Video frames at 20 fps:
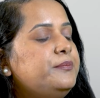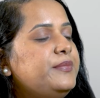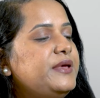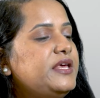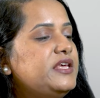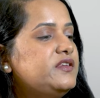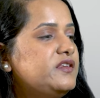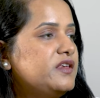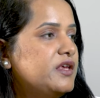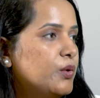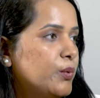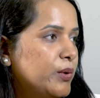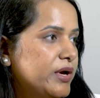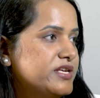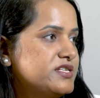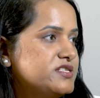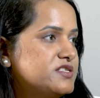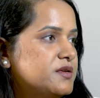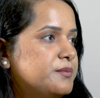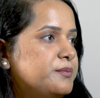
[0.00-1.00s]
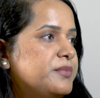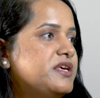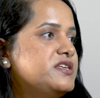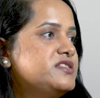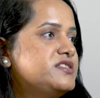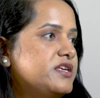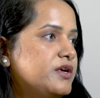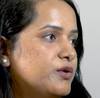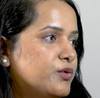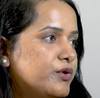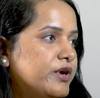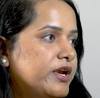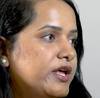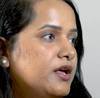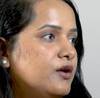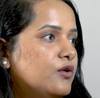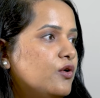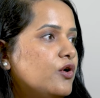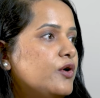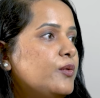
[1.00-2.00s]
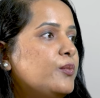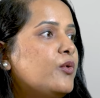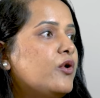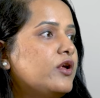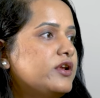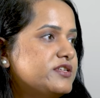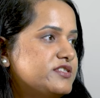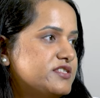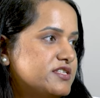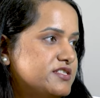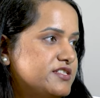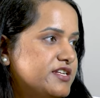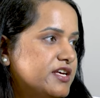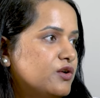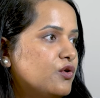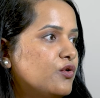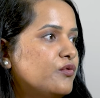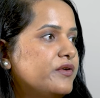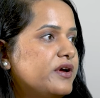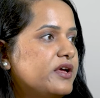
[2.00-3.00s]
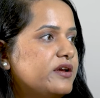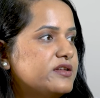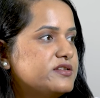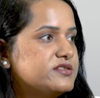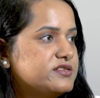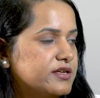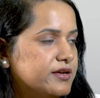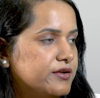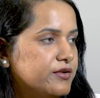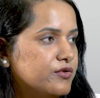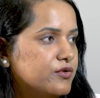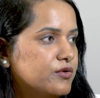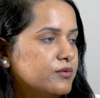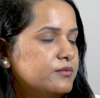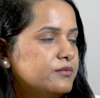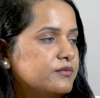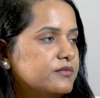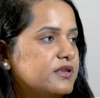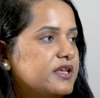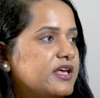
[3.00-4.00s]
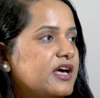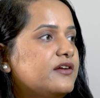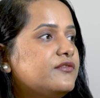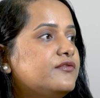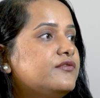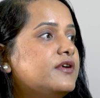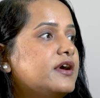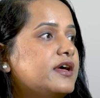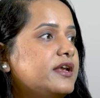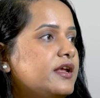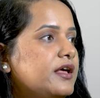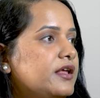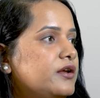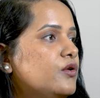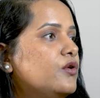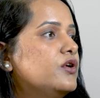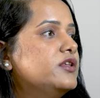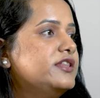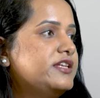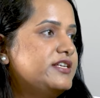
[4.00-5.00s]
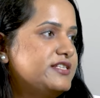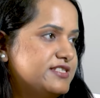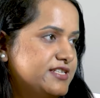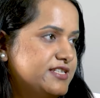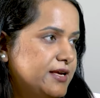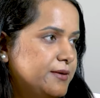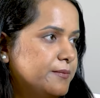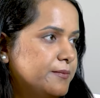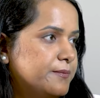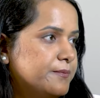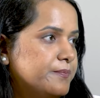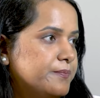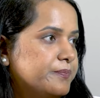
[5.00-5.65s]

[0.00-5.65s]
PCOS, PCOD or polycystic ovarian syndrome, they are one and all the same.